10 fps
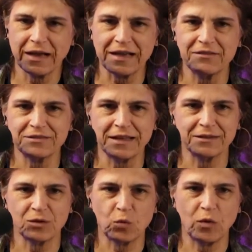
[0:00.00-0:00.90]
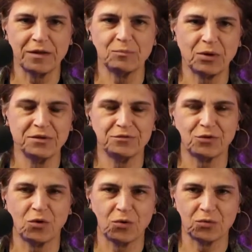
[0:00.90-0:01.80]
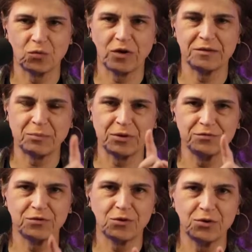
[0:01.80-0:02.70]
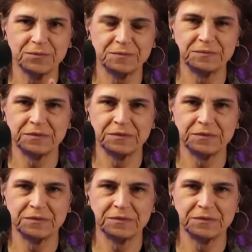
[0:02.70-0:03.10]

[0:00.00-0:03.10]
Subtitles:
I have set 1.4,